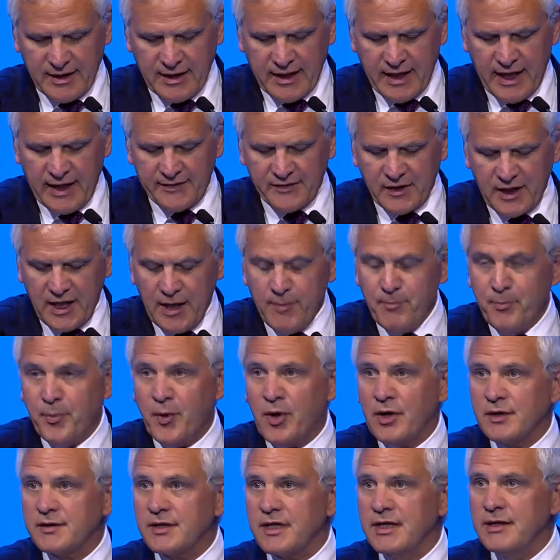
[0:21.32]
at the
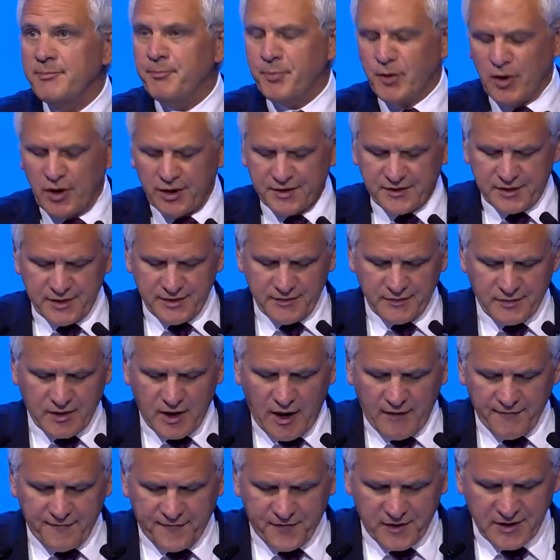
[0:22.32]
important
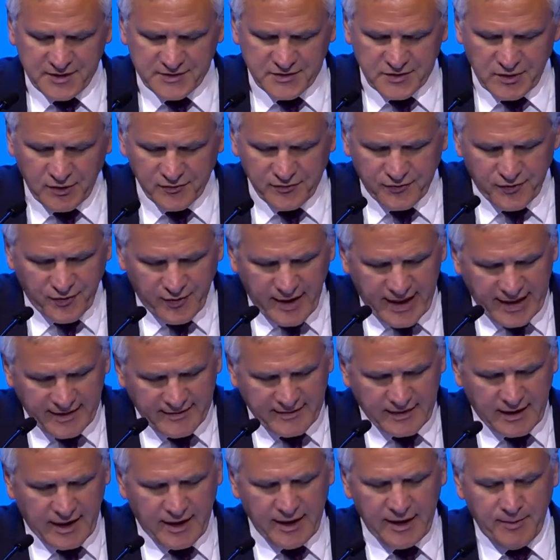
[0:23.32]
conference on trade
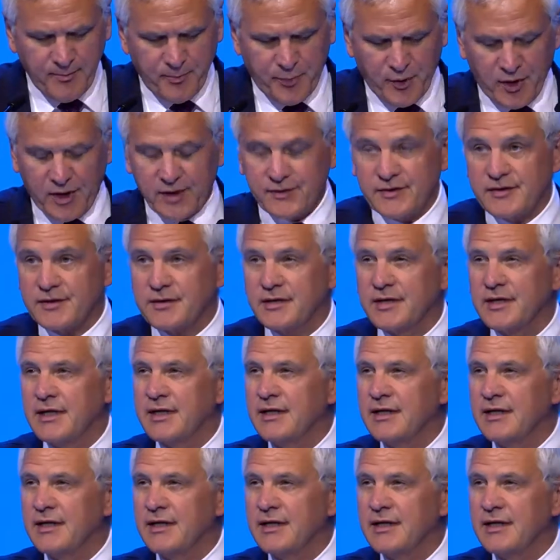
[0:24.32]
and import